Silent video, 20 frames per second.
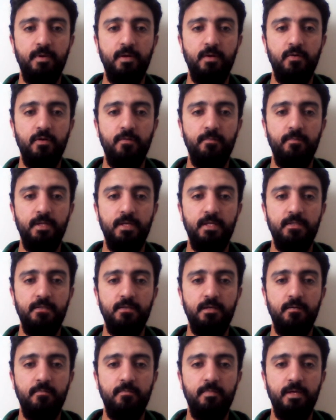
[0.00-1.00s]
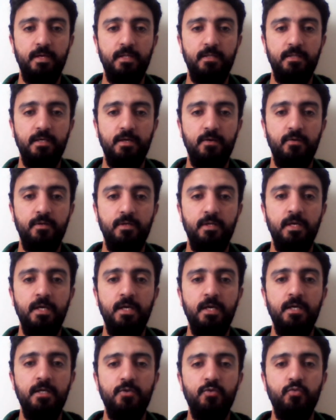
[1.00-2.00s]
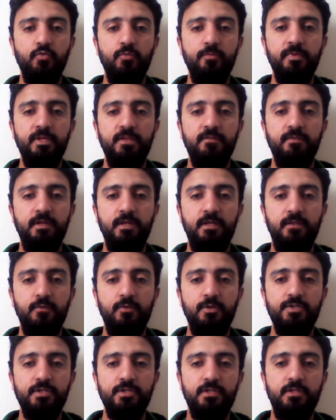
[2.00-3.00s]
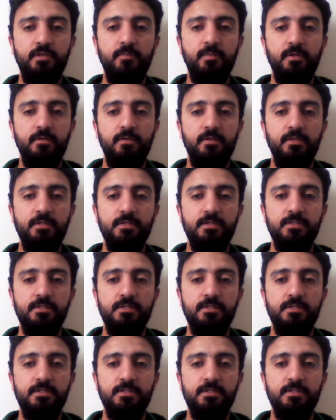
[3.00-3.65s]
power plant up and down to meet fluctuation demand.